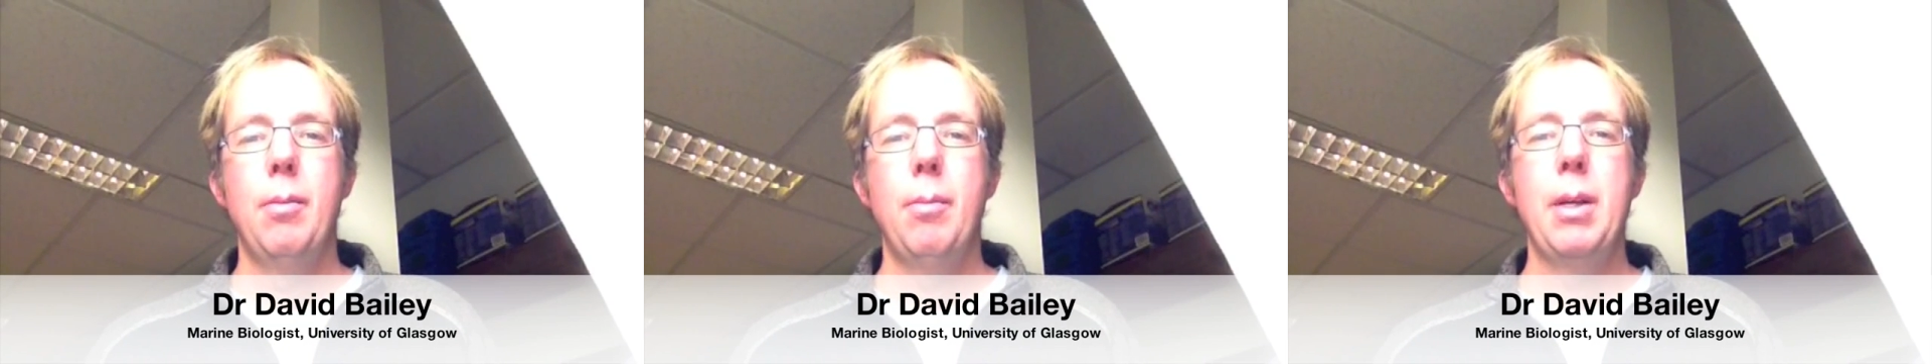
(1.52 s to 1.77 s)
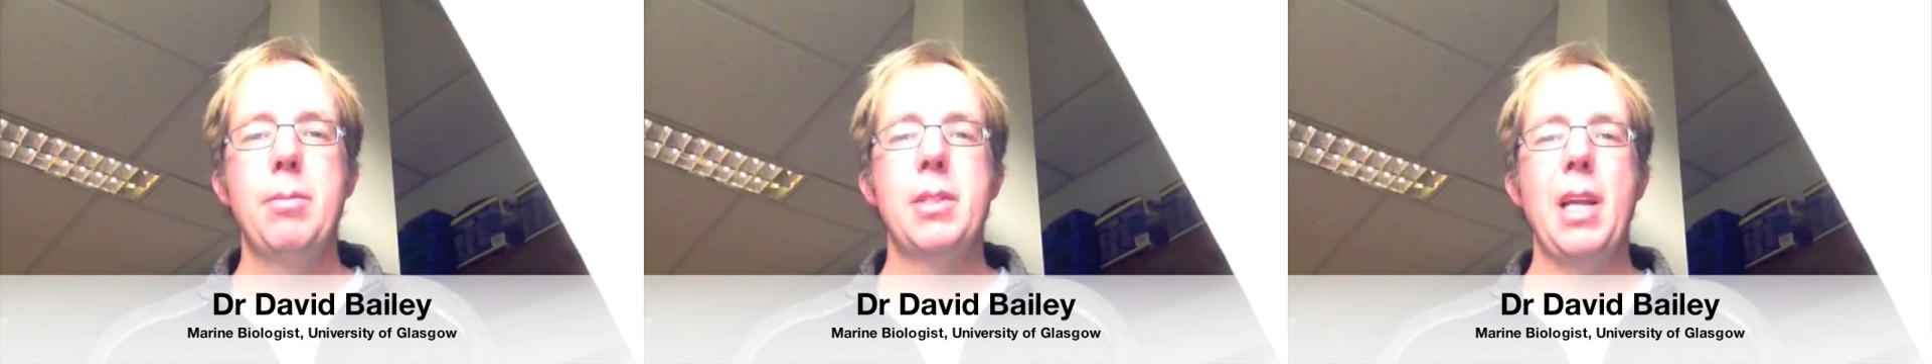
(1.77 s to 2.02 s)

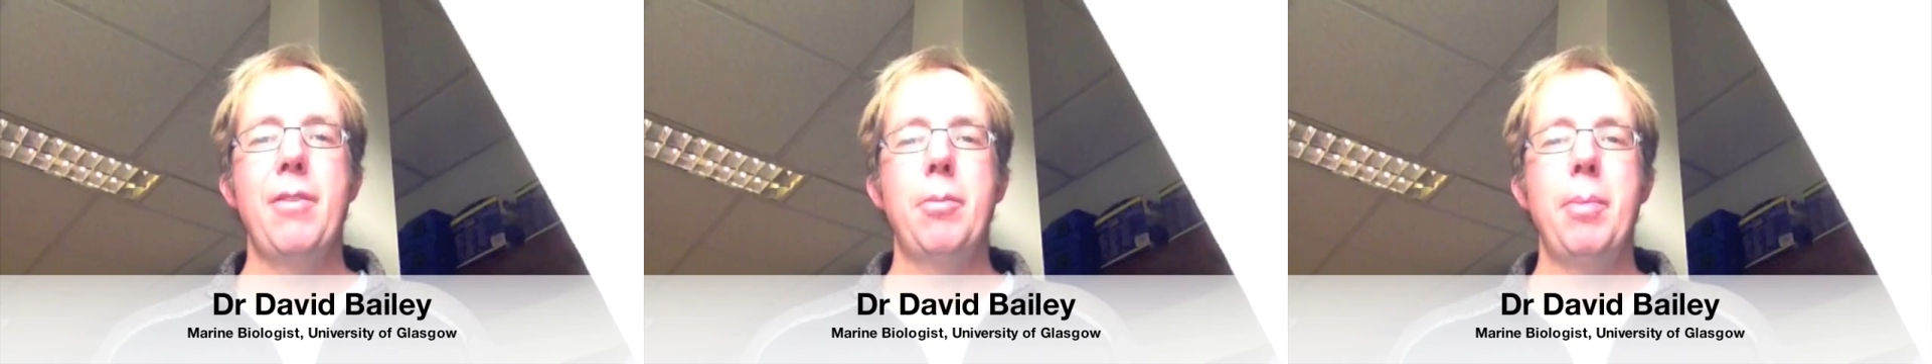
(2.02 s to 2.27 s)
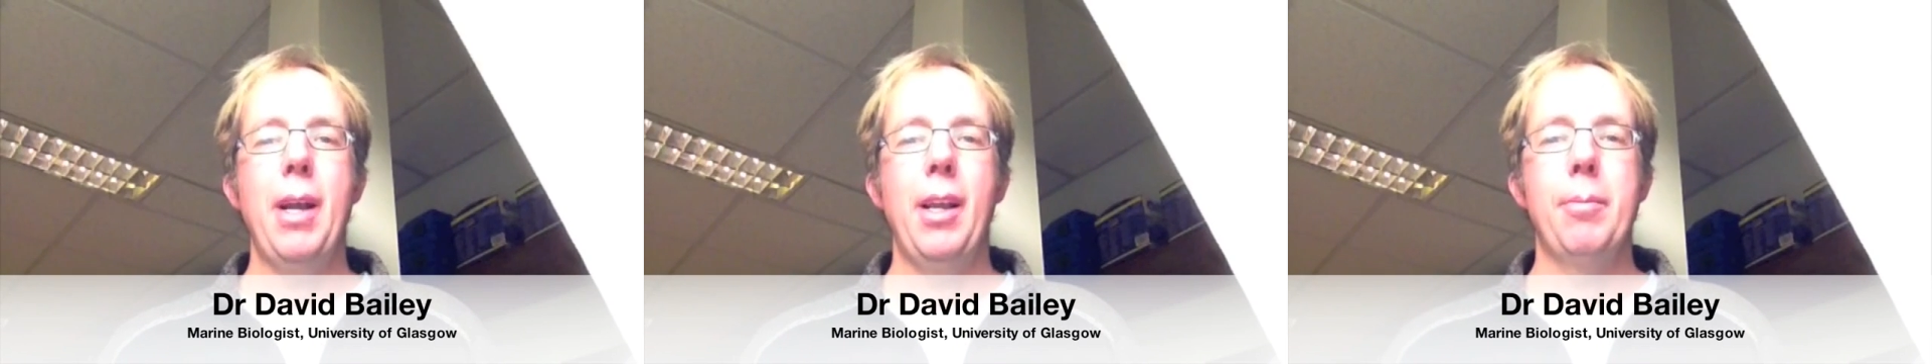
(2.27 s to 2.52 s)
My name's David
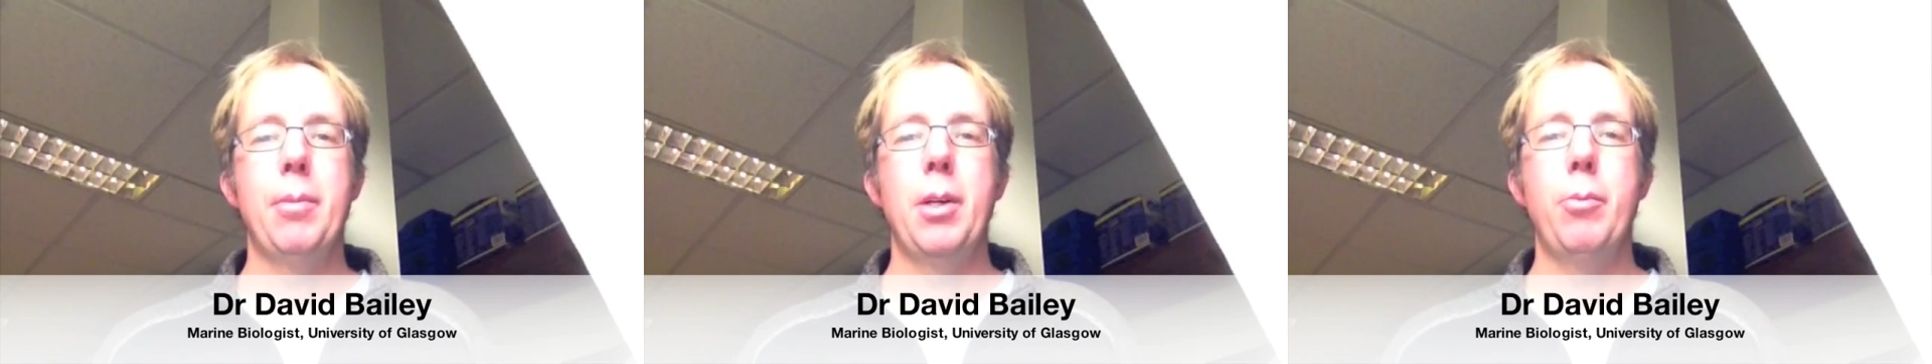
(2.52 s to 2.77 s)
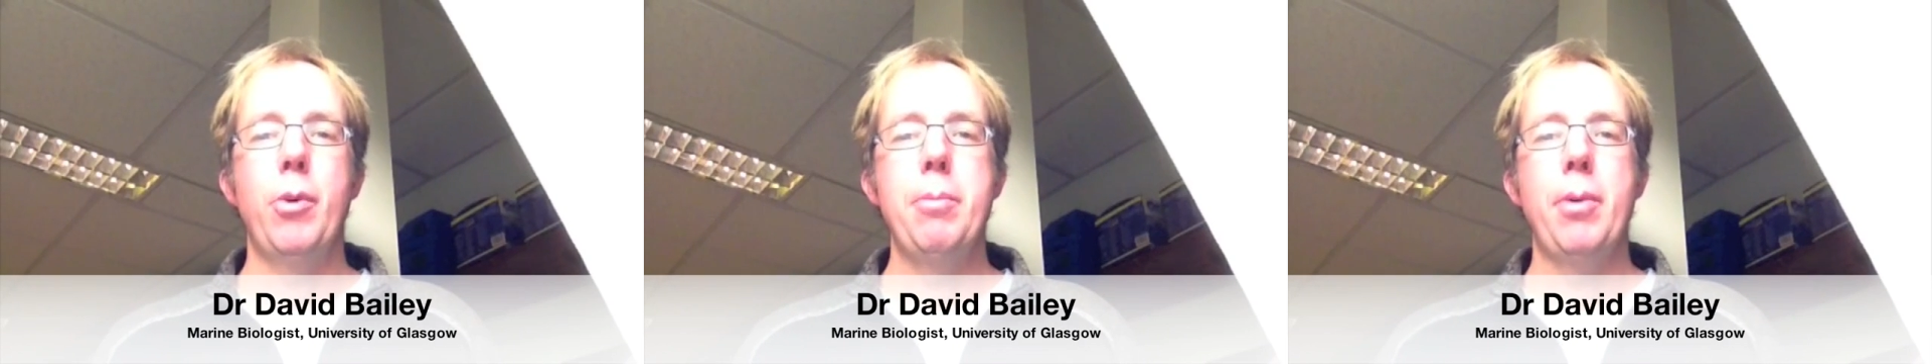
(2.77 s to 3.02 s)
Bailey. I'm
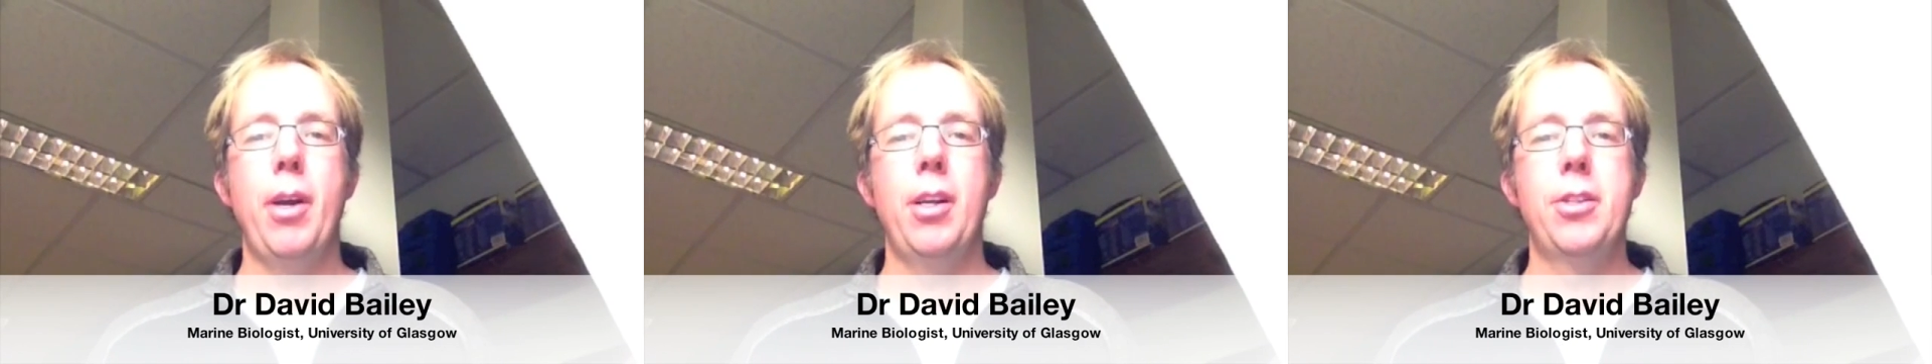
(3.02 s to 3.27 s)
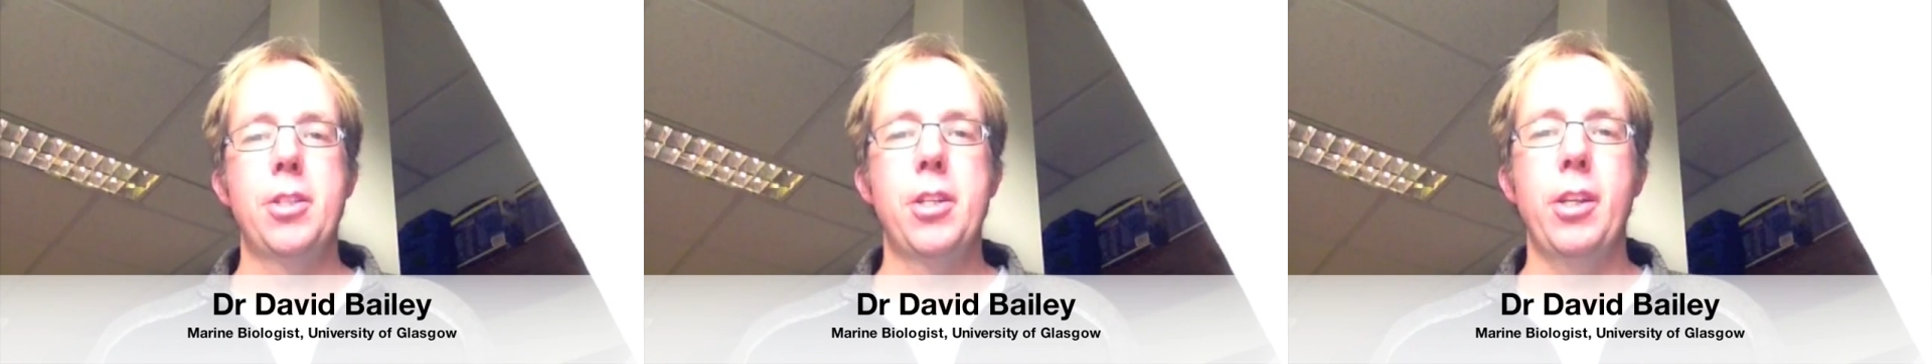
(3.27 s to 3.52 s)
a marine
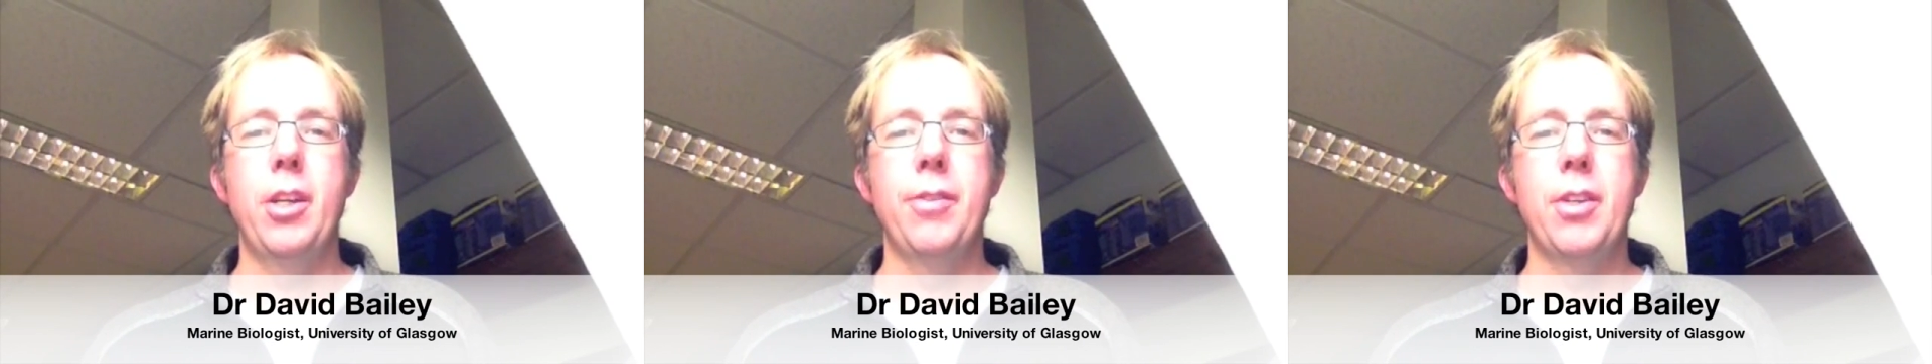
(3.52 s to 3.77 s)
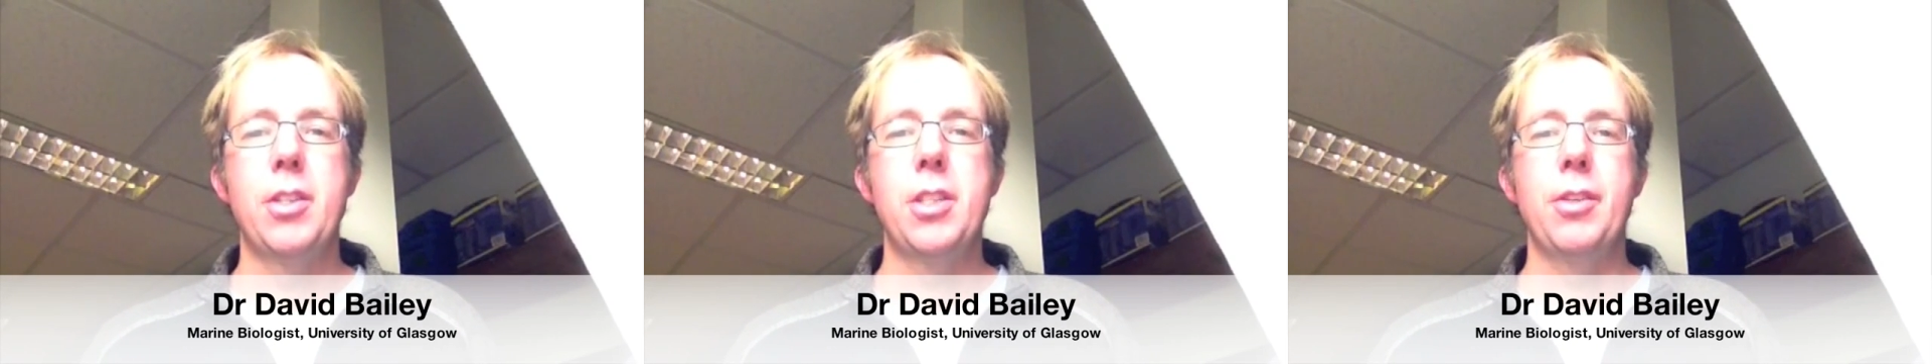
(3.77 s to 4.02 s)
biologist at the
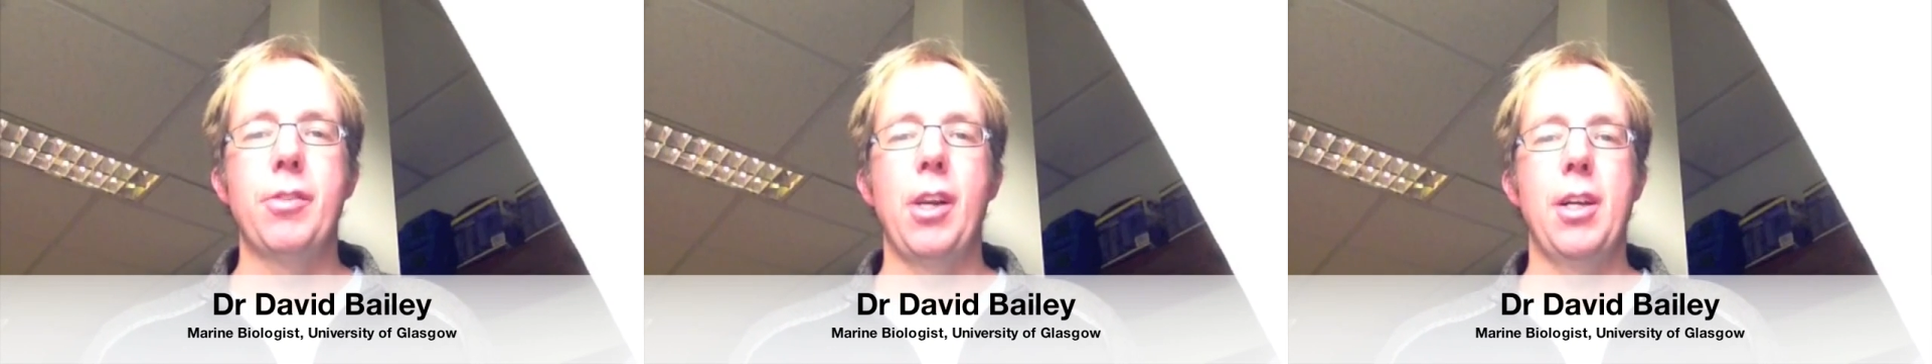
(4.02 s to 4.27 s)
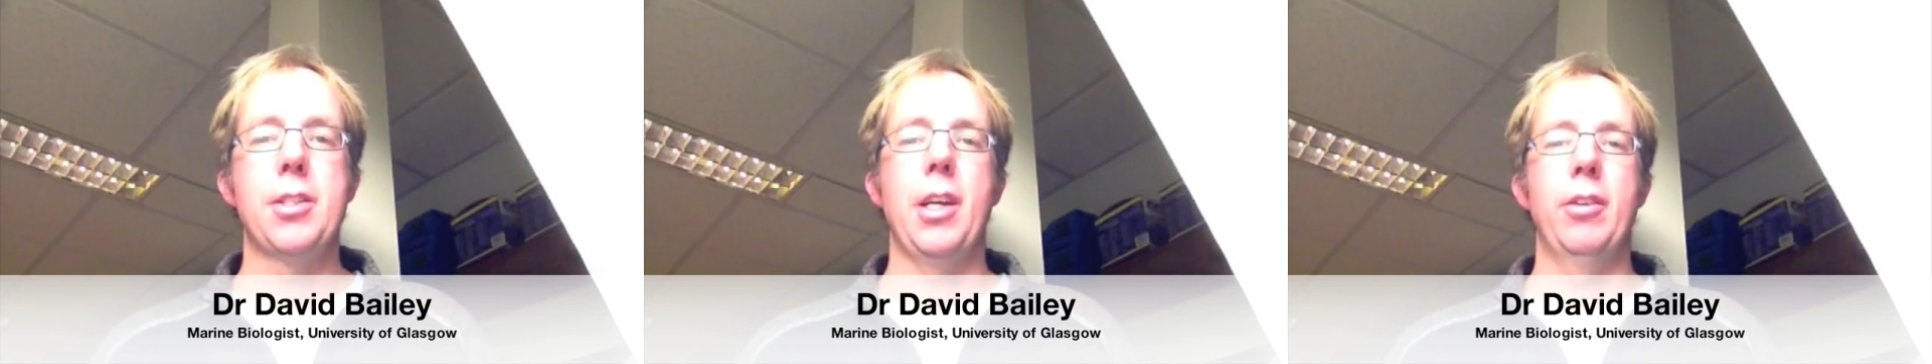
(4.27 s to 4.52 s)
University of
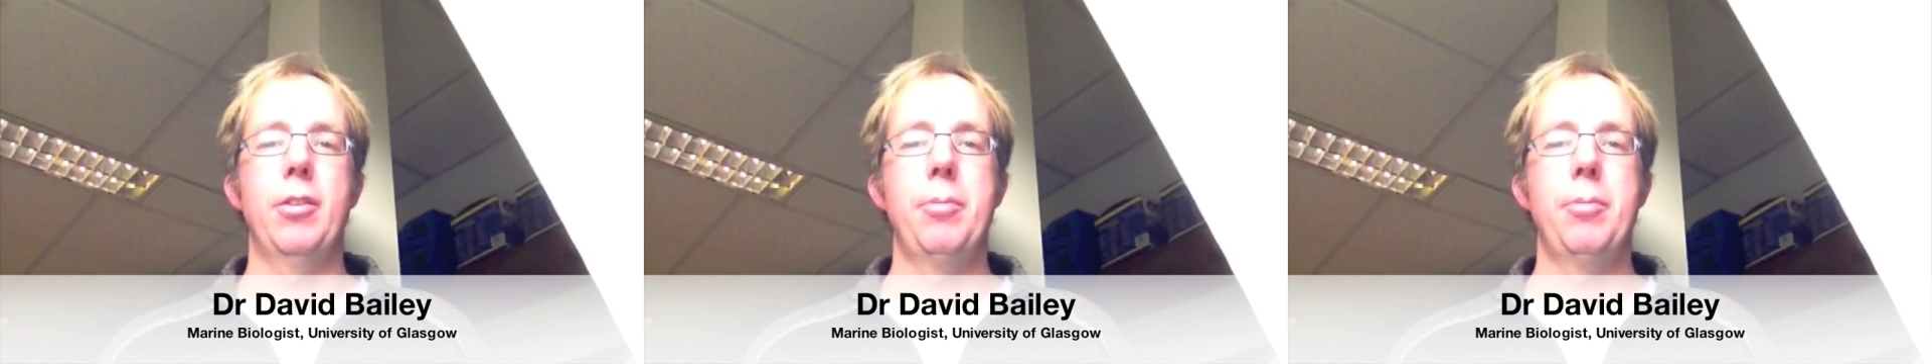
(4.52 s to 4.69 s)
Glasgow.